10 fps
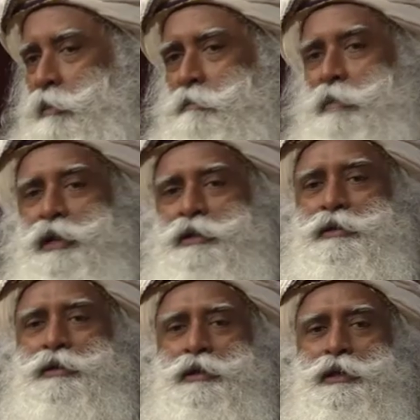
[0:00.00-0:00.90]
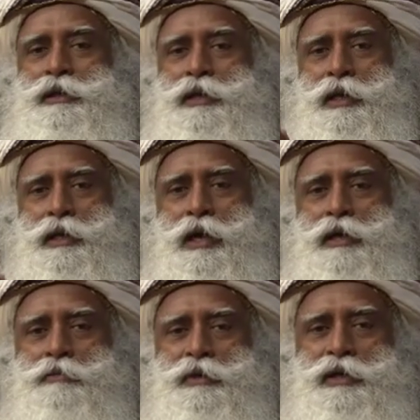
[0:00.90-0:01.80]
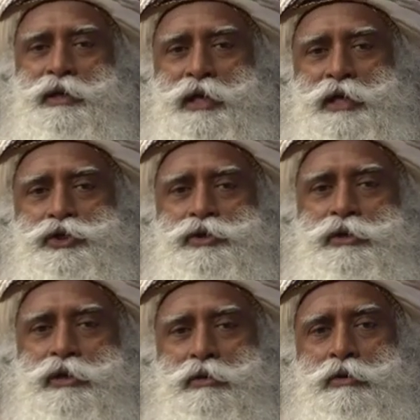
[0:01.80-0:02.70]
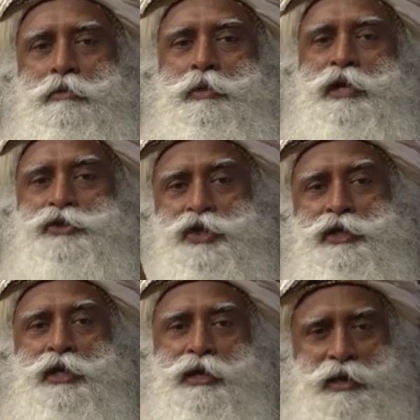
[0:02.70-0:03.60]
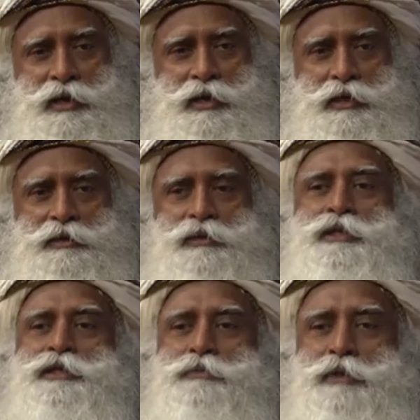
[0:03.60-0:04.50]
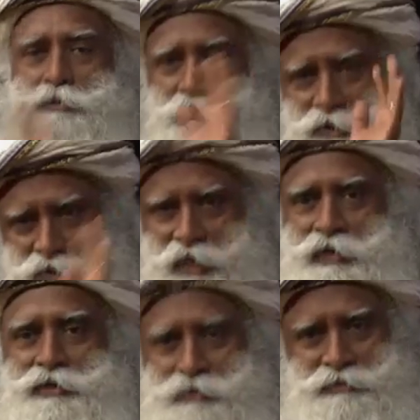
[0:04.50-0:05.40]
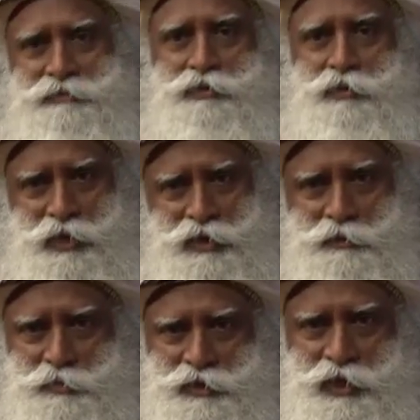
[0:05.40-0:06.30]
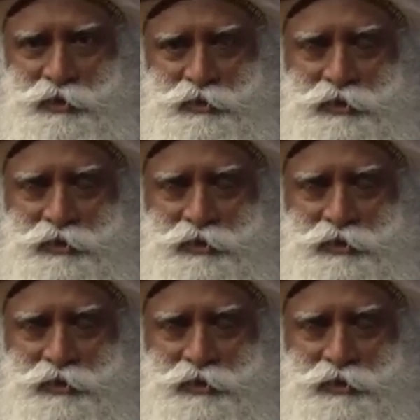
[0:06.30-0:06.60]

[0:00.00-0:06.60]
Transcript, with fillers: But it cannot be a national or global agenda. This must be set one hundred percent.